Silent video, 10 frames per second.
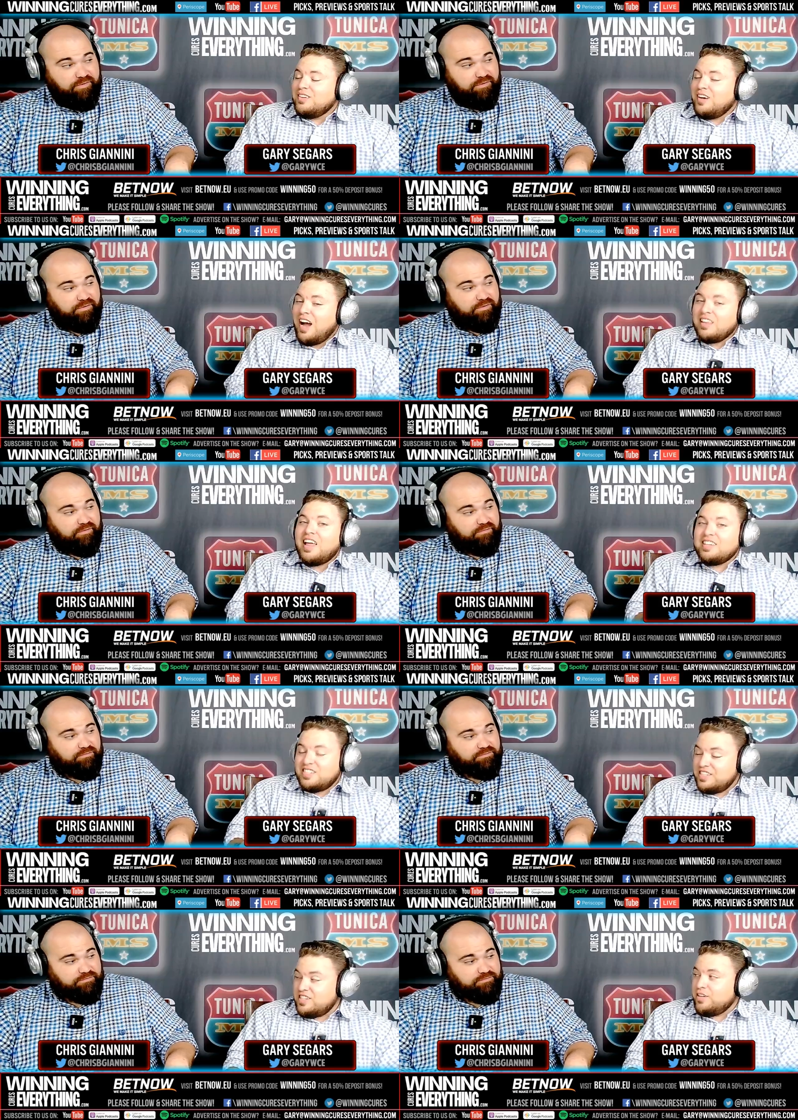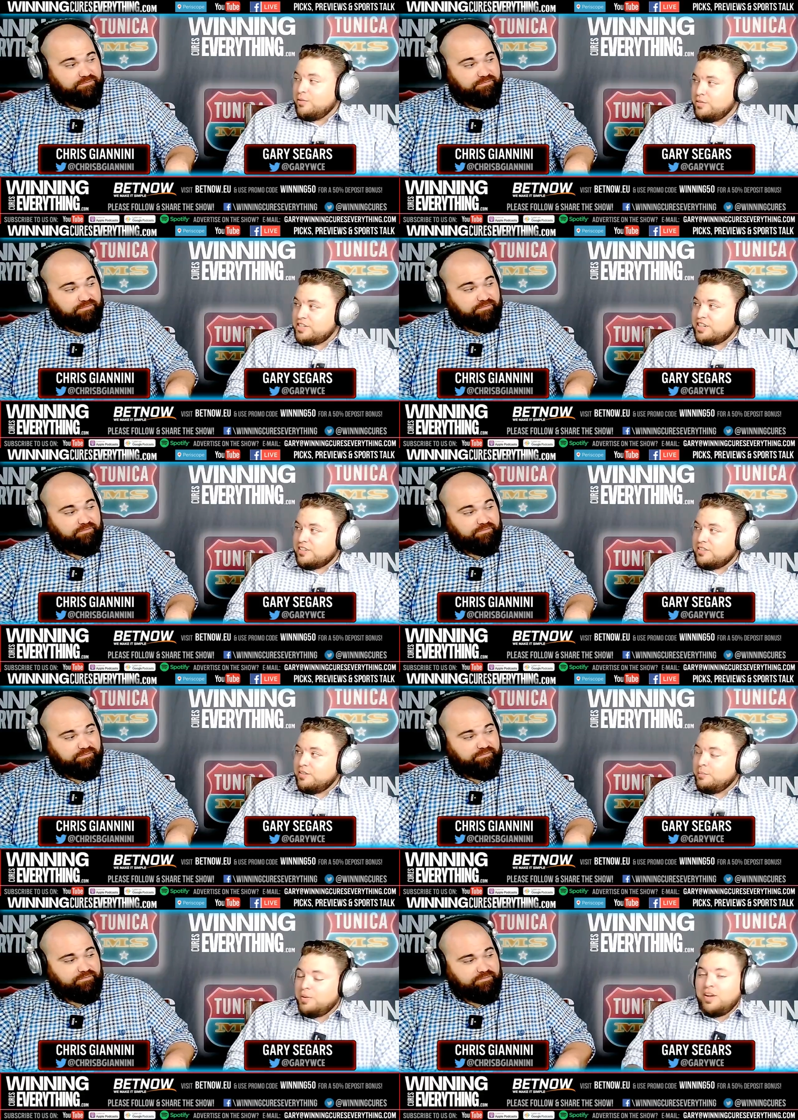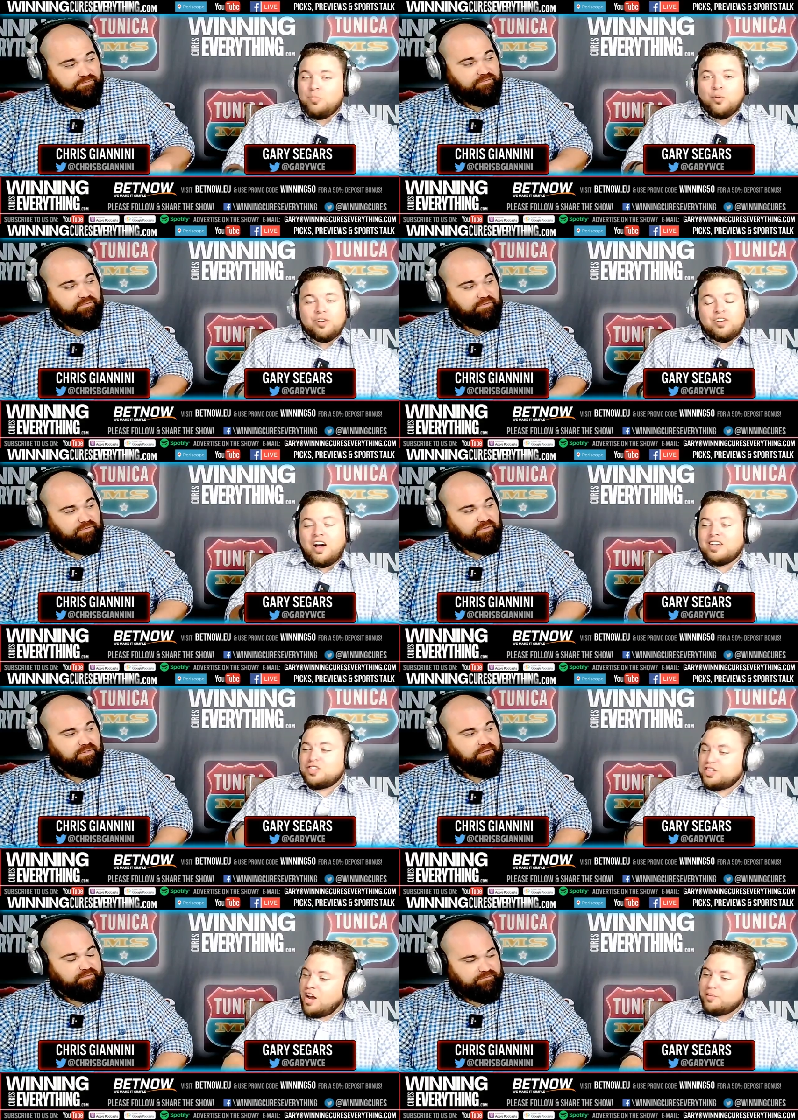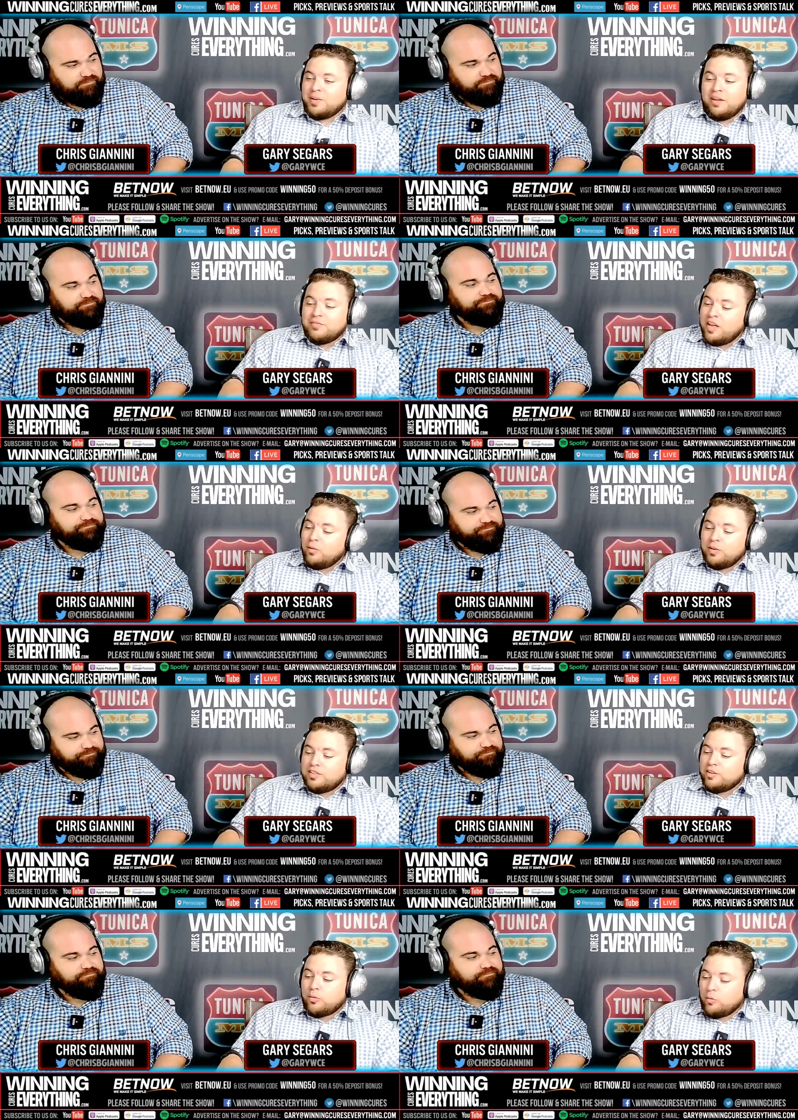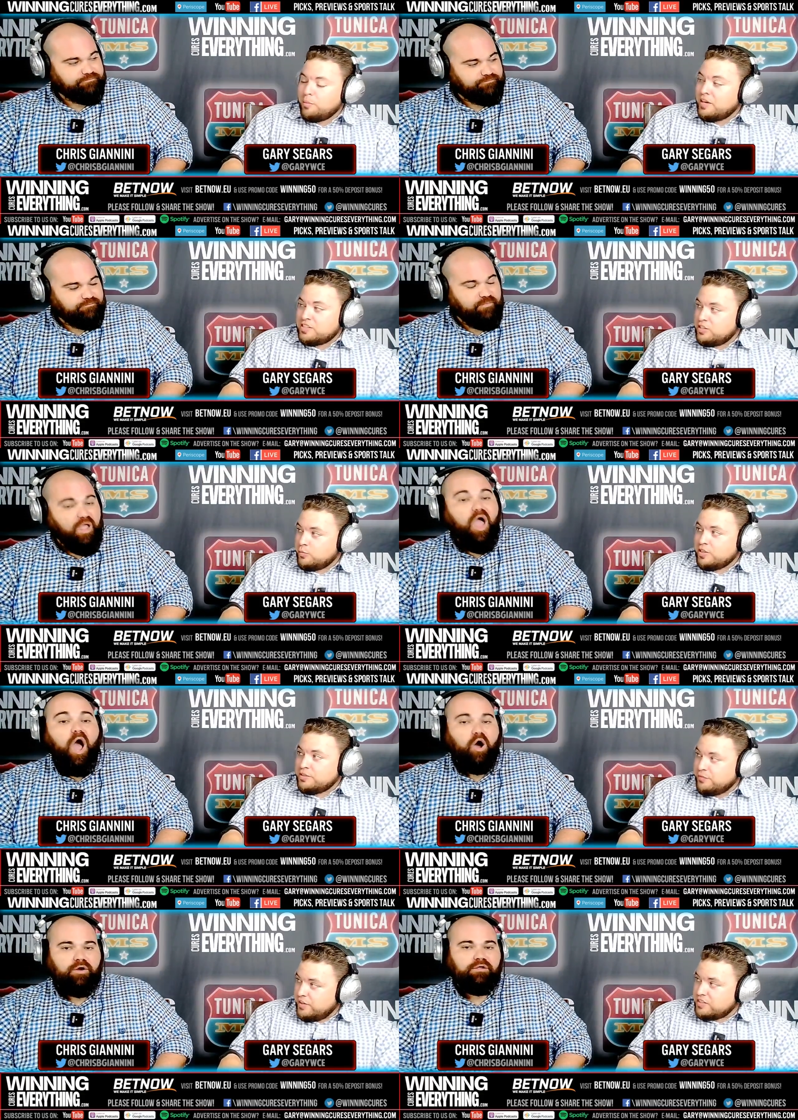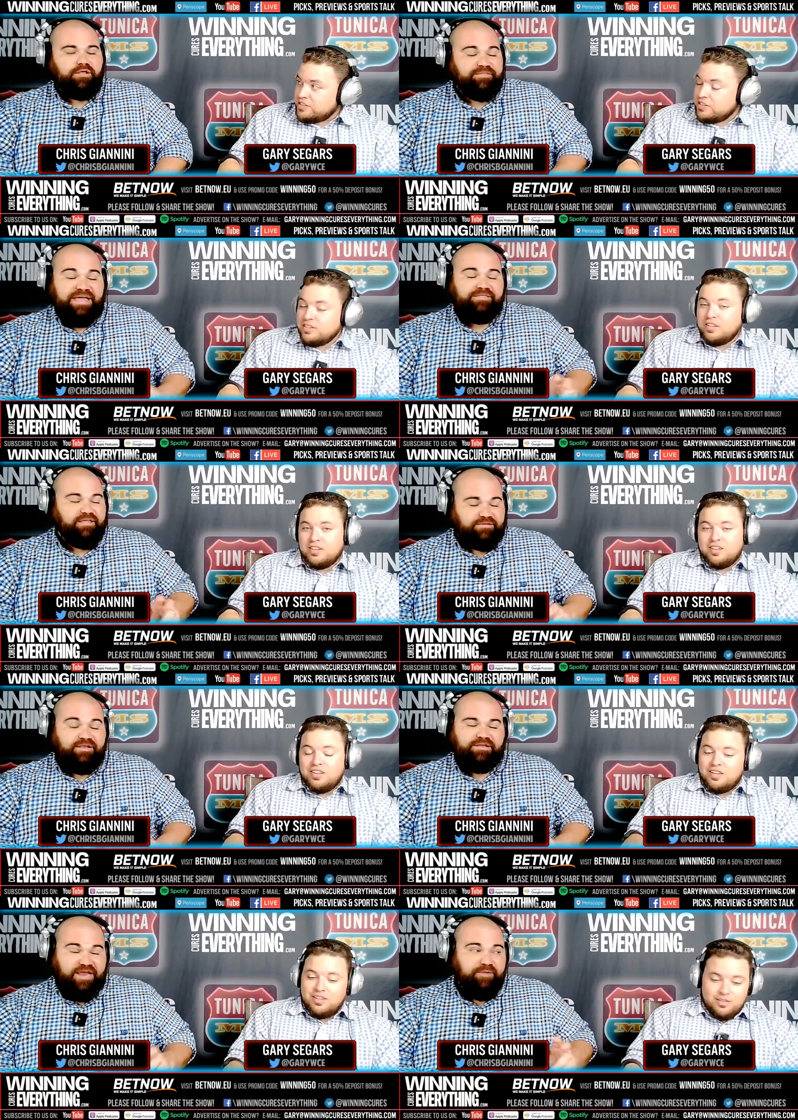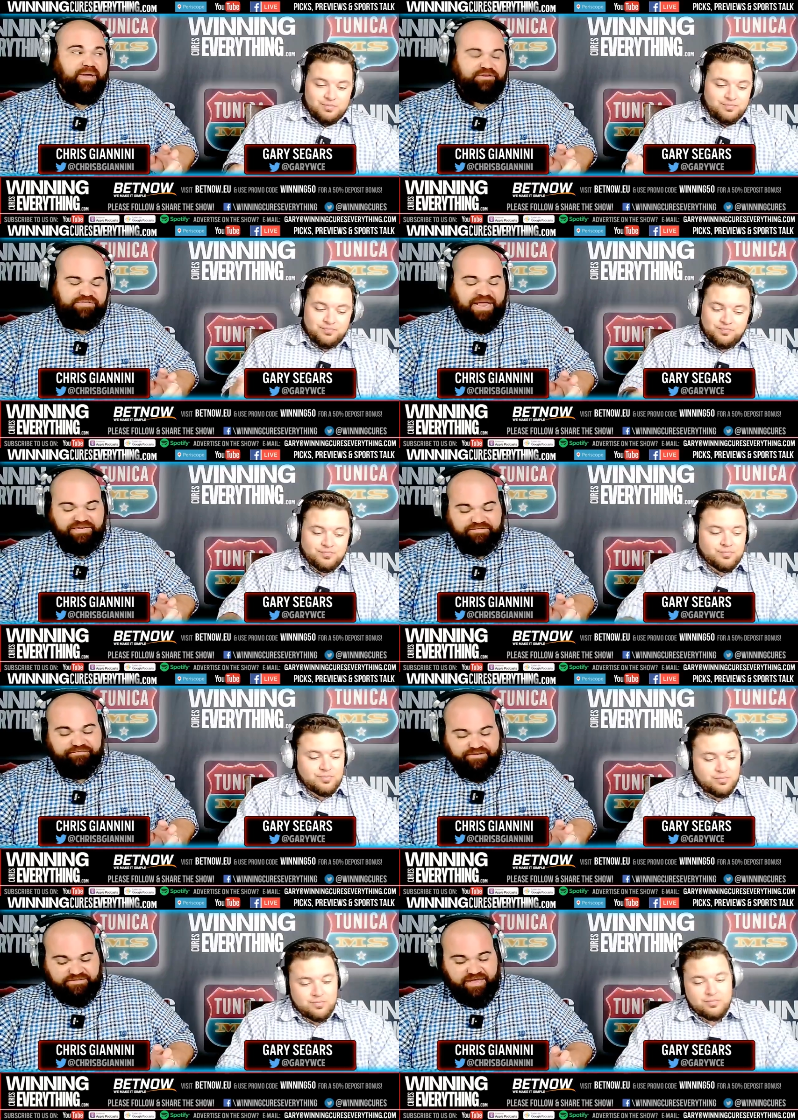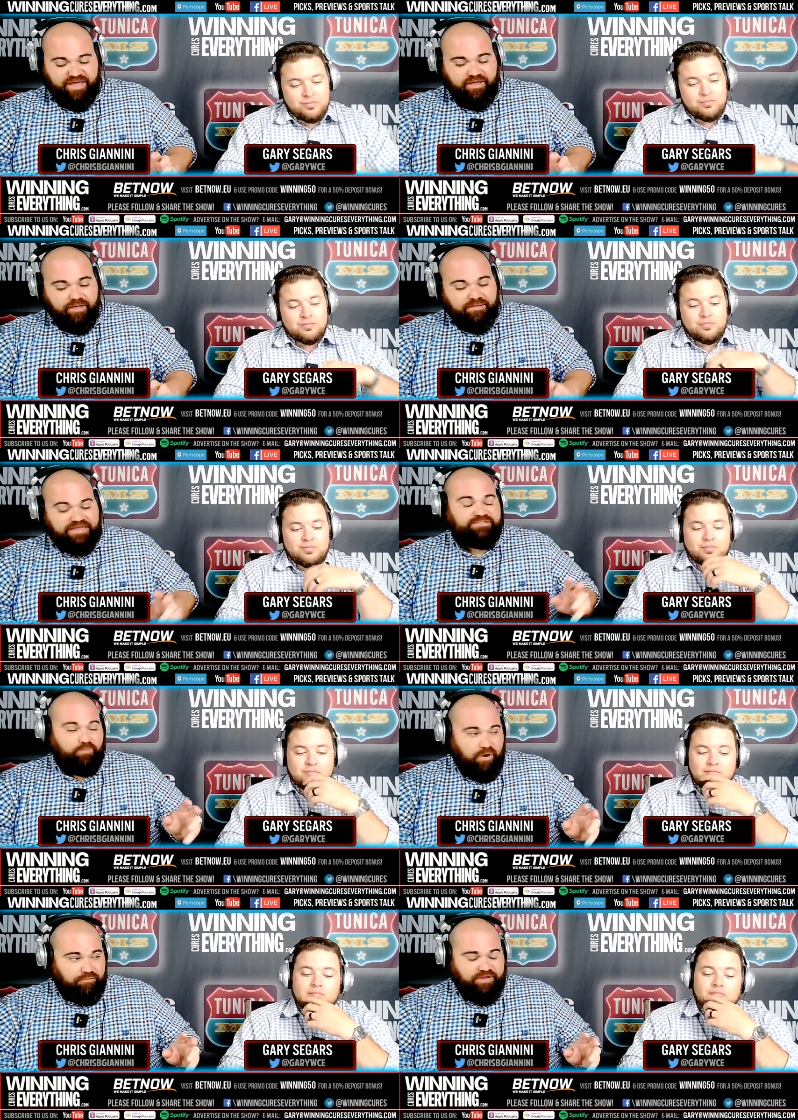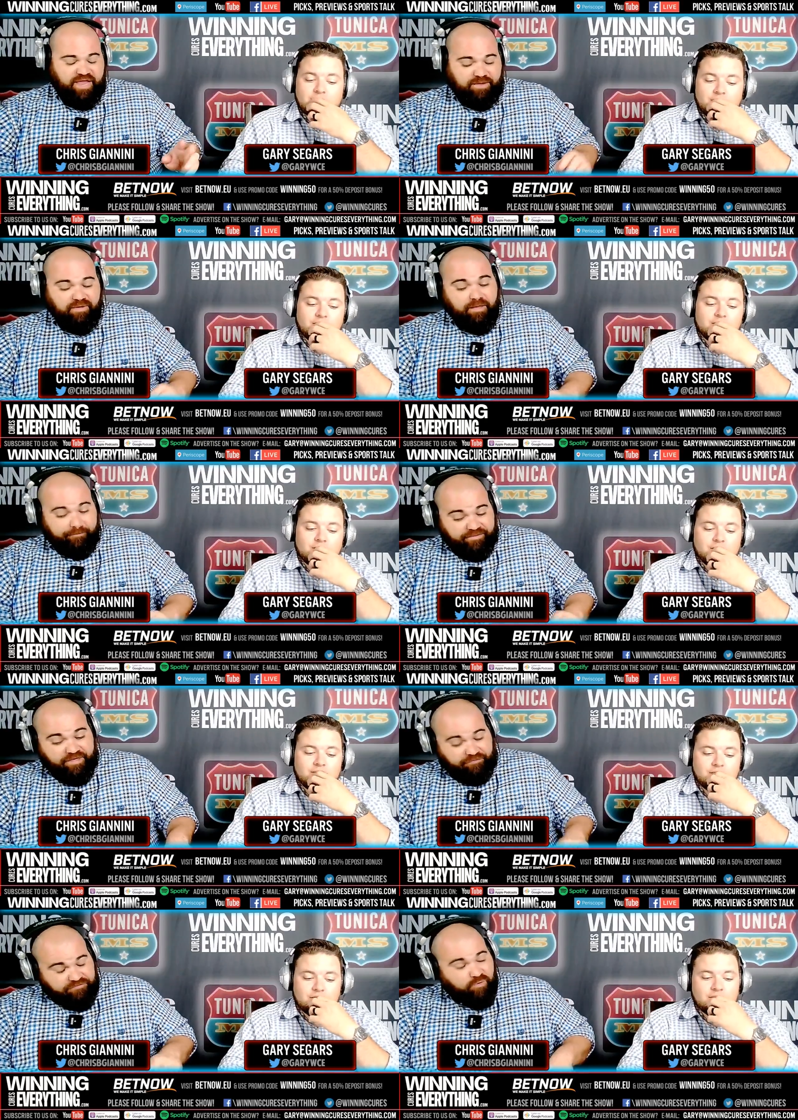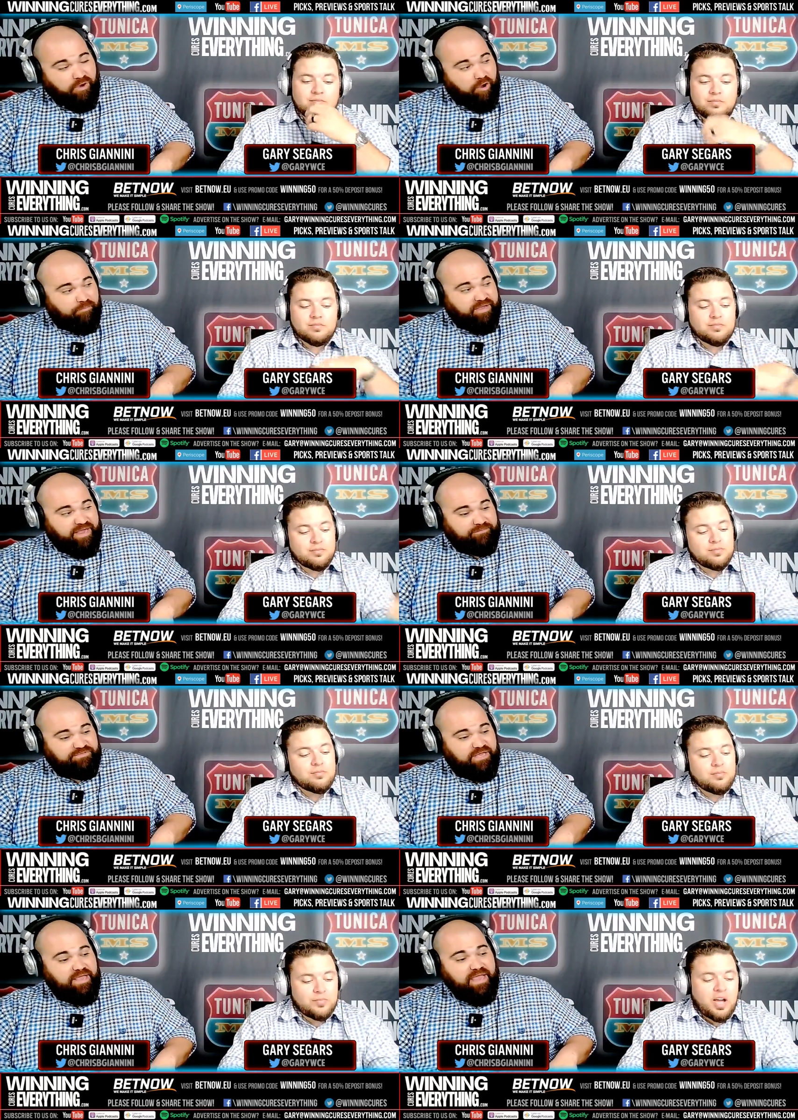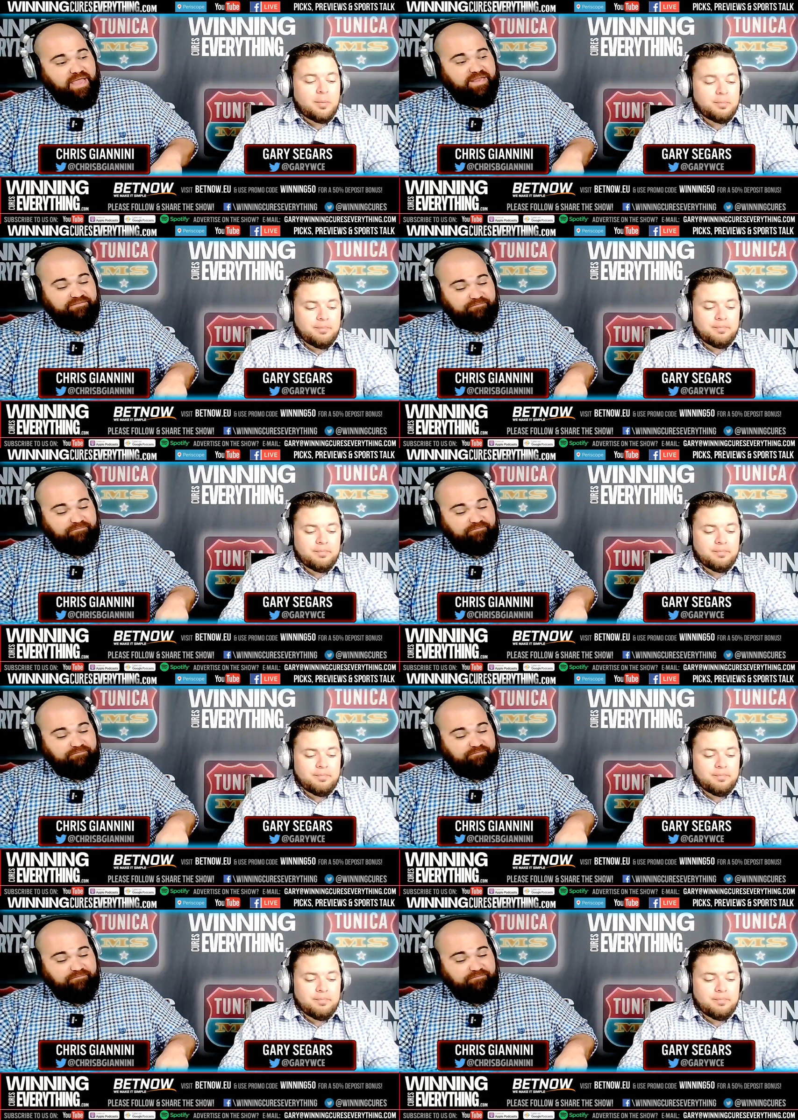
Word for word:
Speaker 1: I like TCU this year, but it would not shock me if they don't get their quarterback situation
Speaker 2: fixed. No, that Gary Patterson has to fix that. That's the road game. But the other two are home games. Yeah. And if